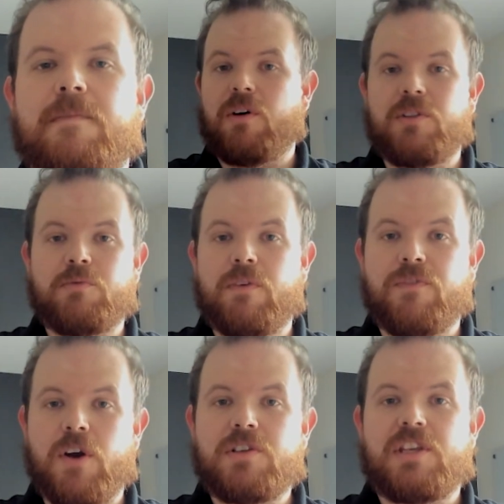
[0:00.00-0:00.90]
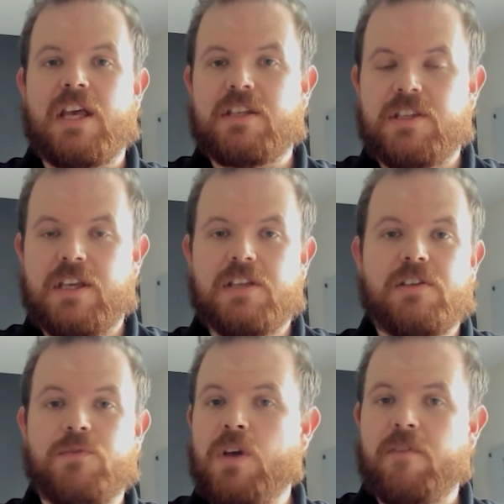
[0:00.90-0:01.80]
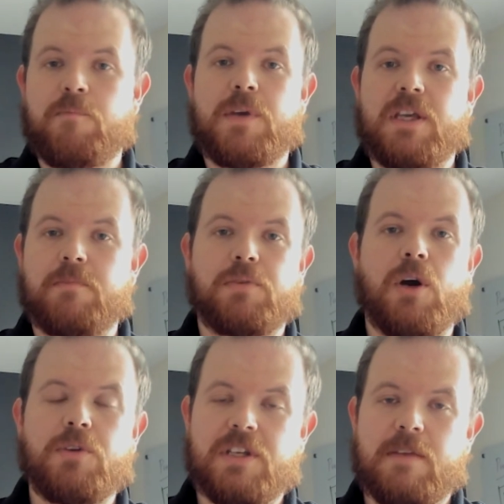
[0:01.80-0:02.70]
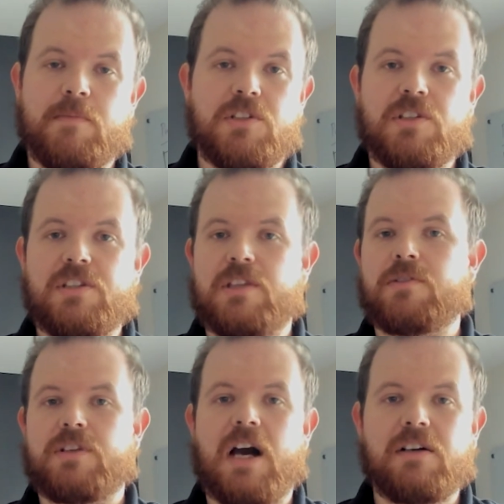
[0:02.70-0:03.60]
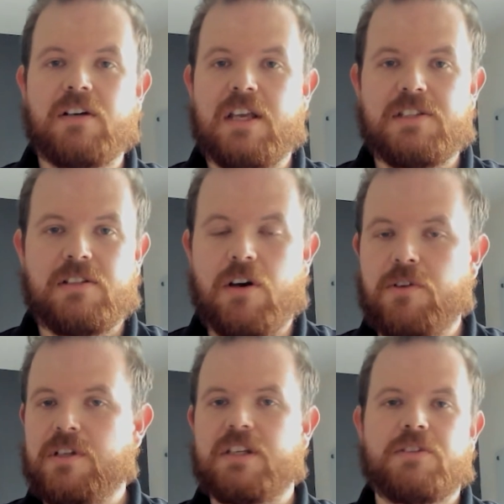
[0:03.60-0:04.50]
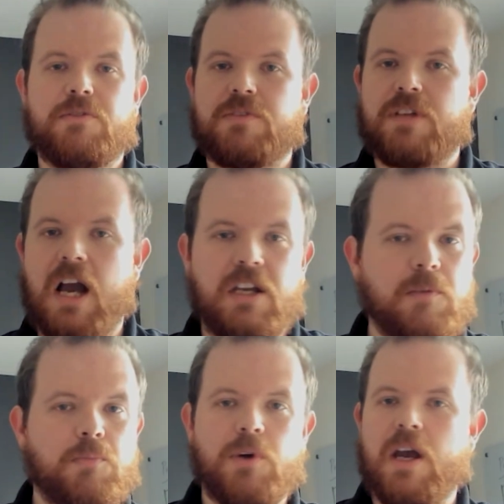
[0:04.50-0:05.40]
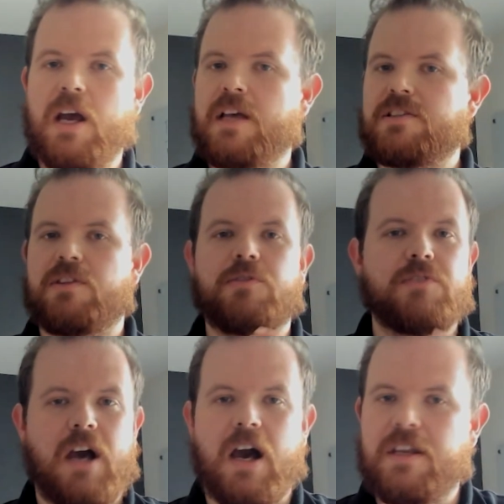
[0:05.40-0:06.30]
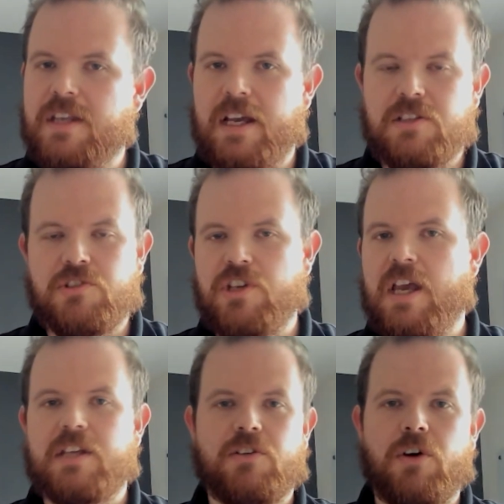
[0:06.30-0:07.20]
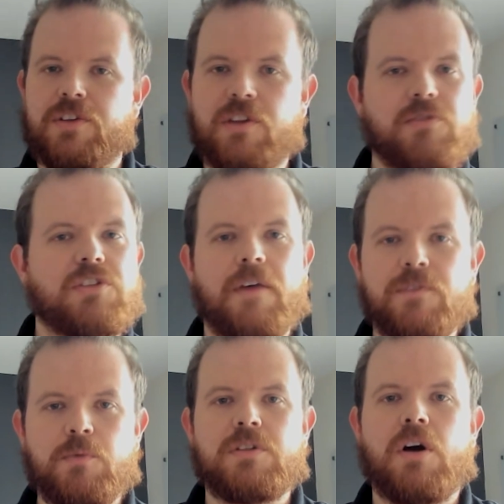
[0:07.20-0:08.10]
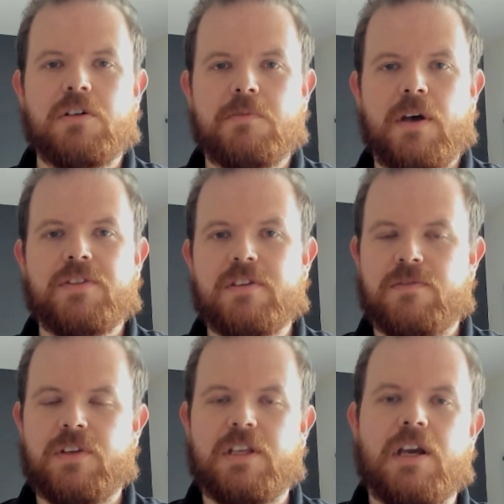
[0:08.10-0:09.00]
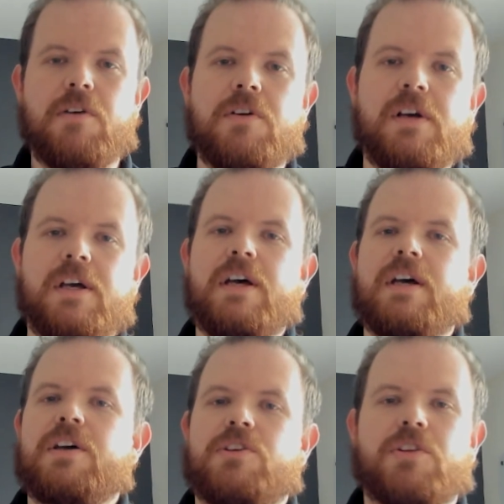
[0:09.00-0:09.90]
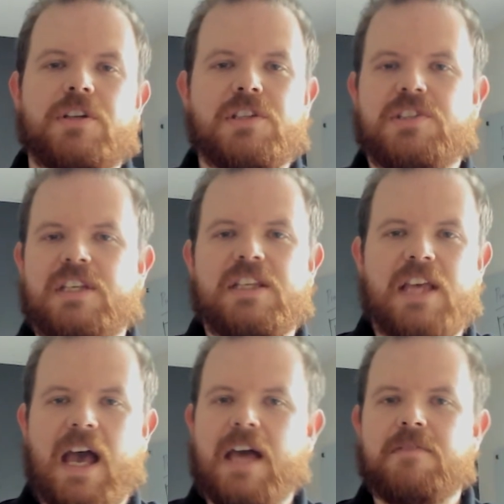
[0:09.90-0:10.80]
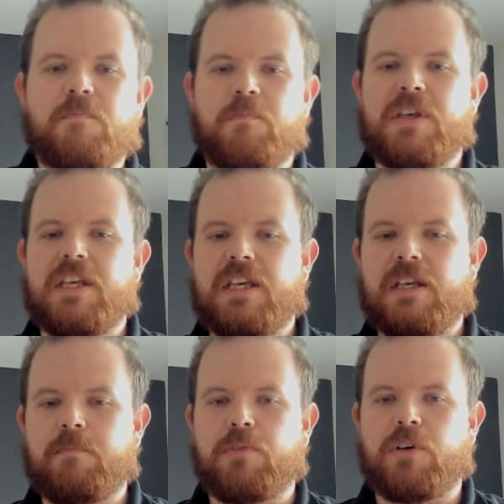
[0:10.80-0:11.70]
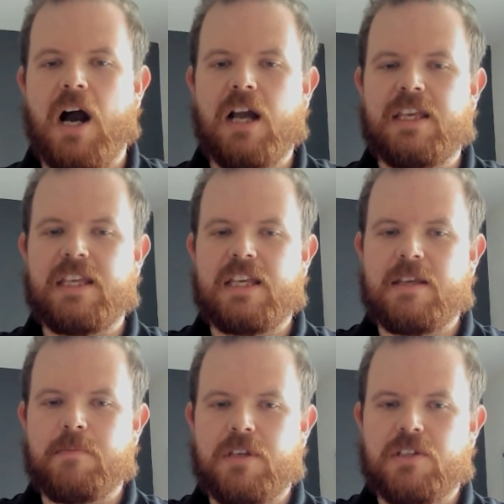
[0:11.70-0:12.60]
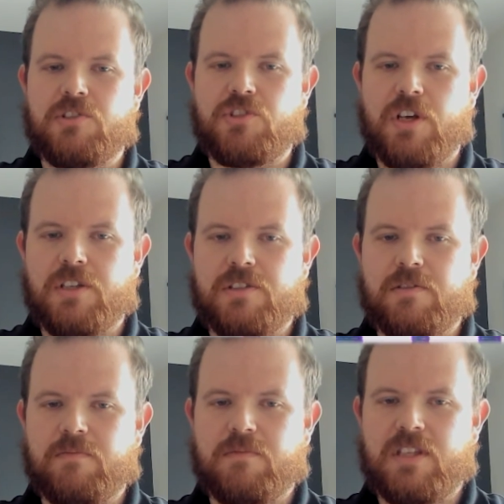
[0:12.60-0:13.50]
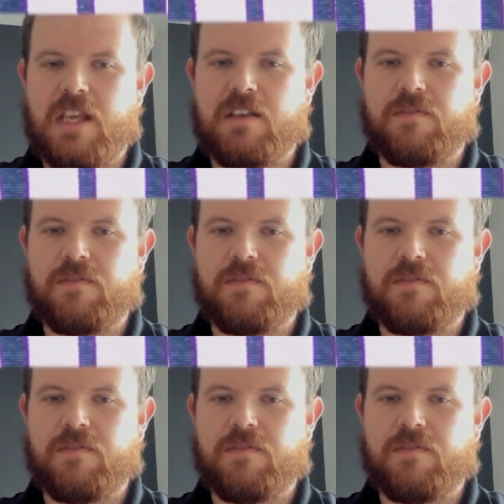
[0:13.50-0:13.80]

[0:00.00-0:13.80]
on the reverse end of this, if you have big bloated images and they're not lazy loaded and they're not compressed and they're not next gen and all the other stuff that we talked about in this video, you're gonna see that big blocky image just taking